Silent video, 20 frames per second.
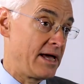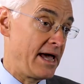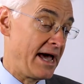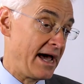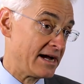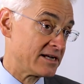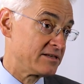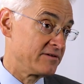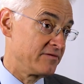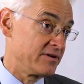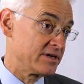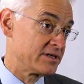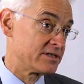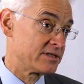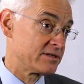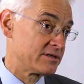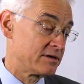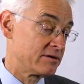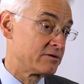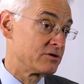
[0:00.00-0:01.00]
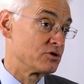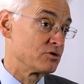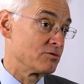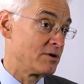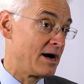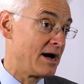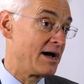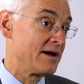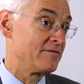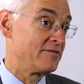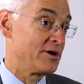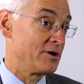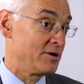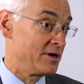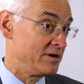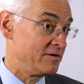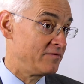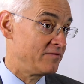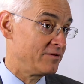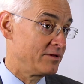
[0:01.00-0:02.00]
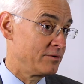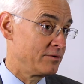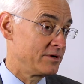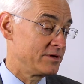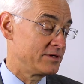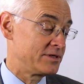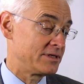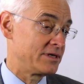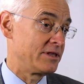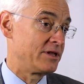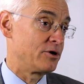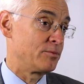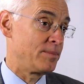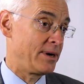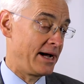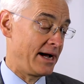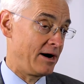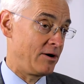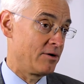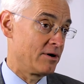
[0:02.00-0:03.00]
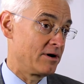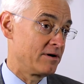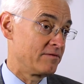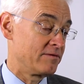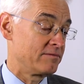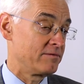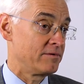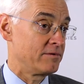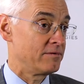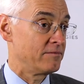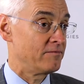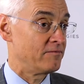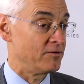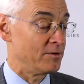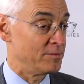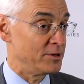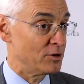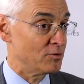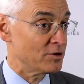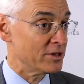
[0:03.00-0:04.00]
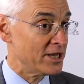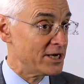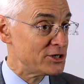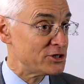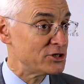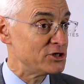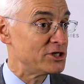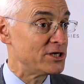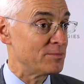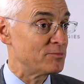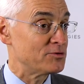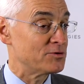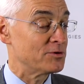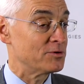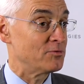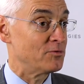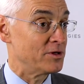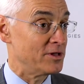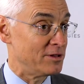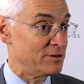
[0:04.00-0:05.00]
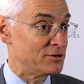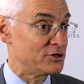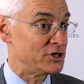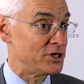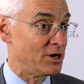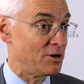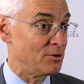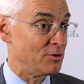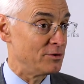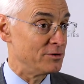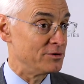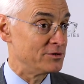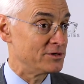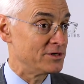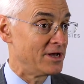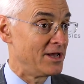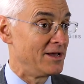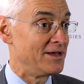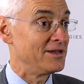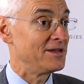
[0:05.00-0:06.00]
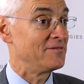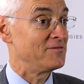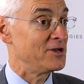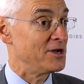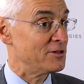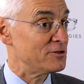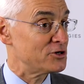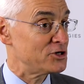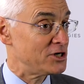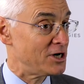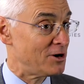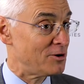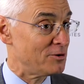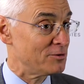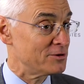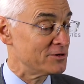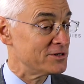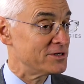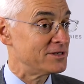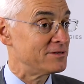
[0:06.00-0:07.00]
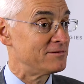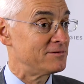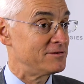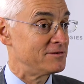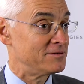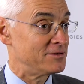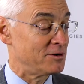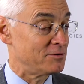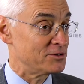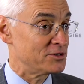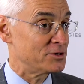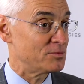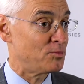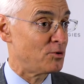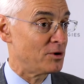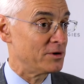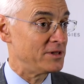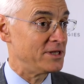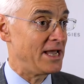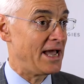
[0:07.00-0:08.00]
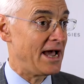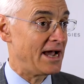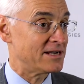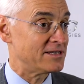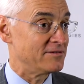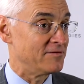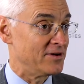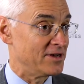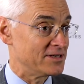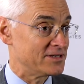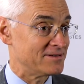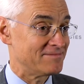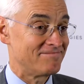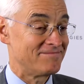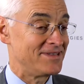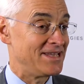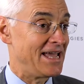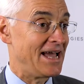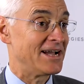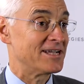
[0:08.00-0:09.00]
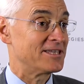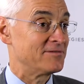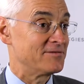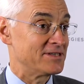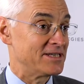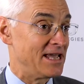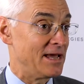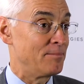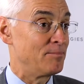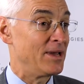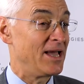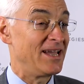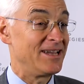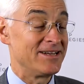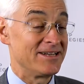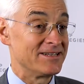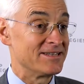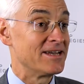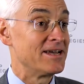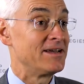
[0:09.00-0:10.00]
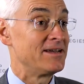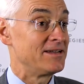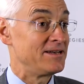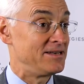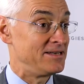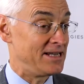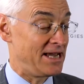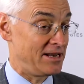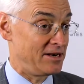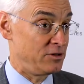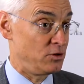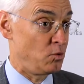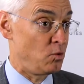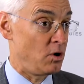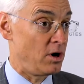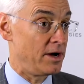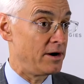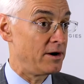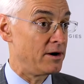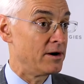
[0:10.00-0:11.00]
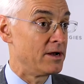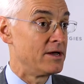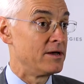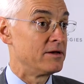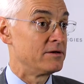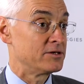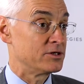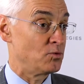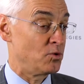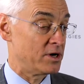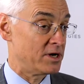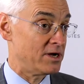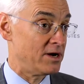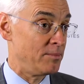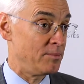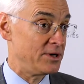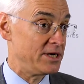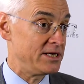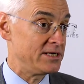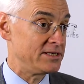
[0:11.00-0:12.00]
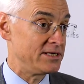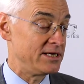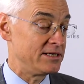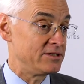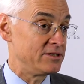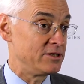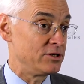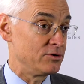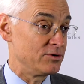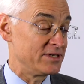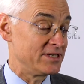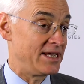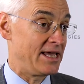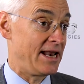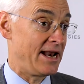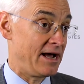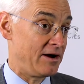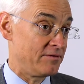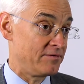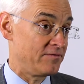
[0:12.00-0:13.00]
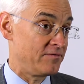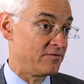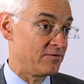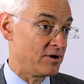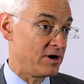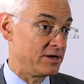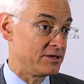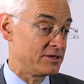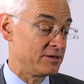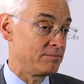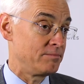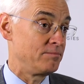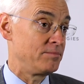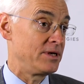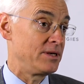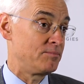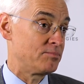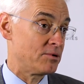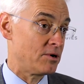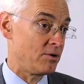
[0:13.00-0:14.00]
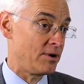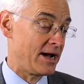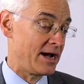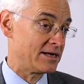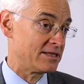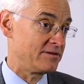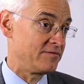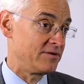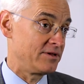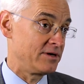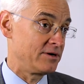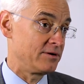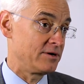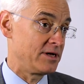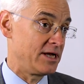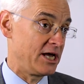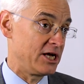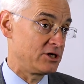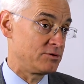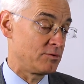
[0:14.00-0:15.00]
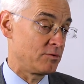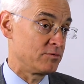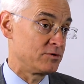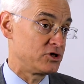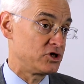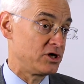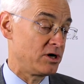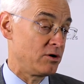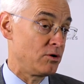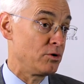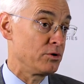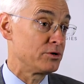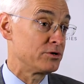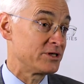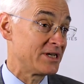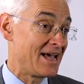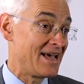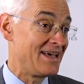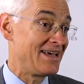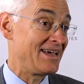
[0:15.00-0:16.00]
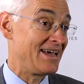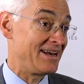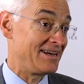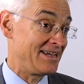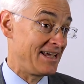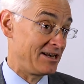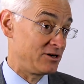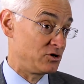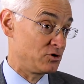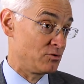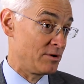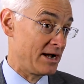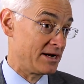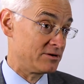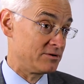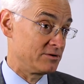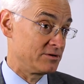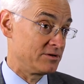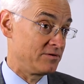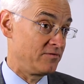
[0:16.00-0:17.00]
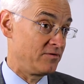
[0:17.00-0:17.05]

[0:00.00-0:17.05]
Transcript: Activists derive their influence and their power from their relationships with other shareholders. The other shareholders don't support the activists. The activist campaign is dead in the water. So what companies need to do is get out in front, be proactive in their engagement with shareholders, and get directors